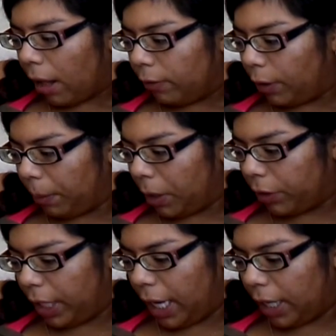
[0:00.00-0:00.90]
from a
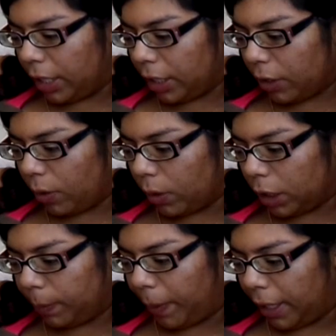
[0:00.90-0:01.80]
creator
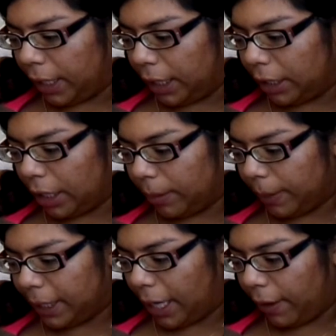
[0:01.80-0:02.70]
corresponding to
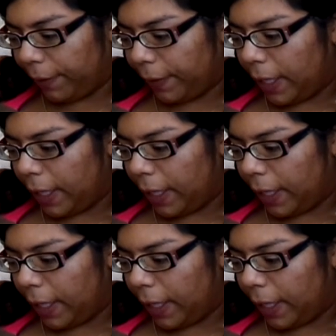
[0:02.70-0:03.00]
himself.